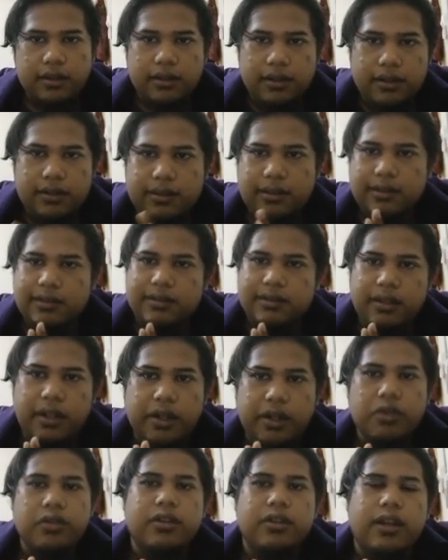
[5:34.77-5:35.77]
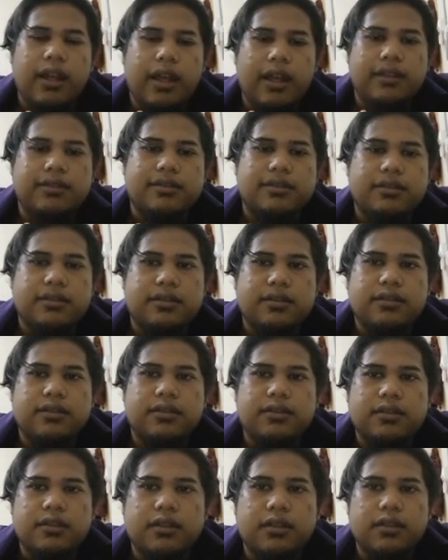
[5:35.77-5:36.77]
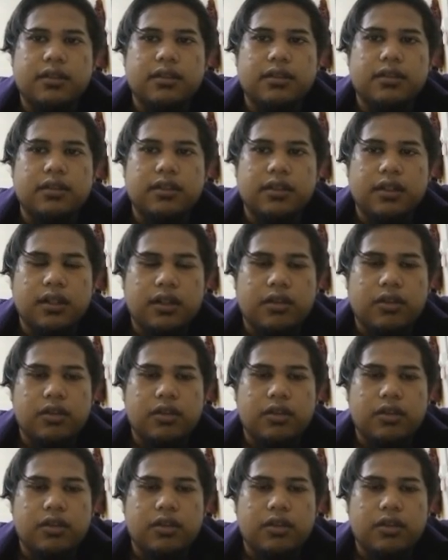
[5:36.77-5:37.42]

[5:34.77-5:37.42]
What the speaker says: This is denoted as the